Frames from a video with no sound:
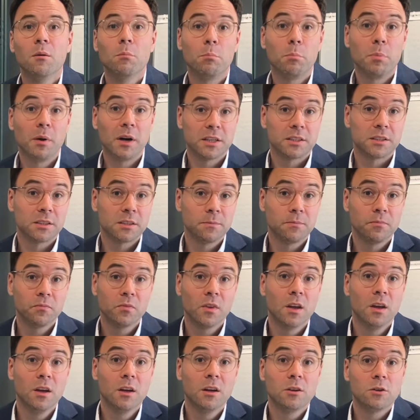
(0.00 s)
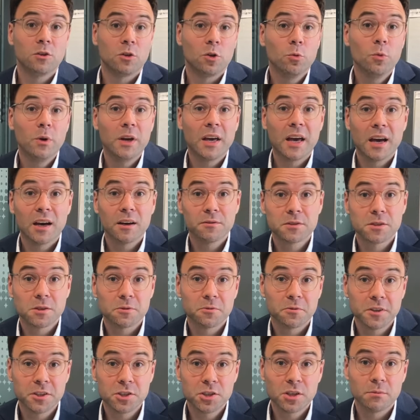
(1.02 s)
But do we have
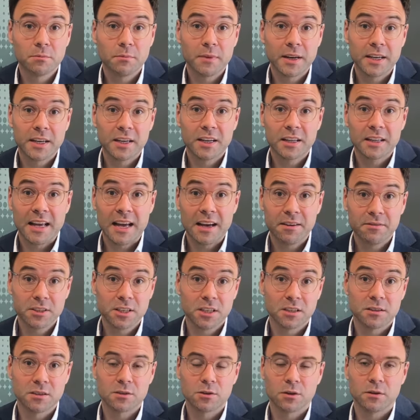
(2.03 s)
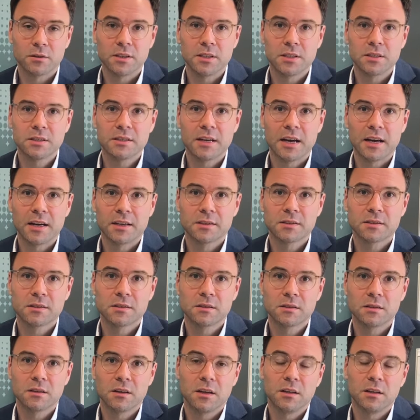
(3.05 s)
sufficient medical evidence on these tests,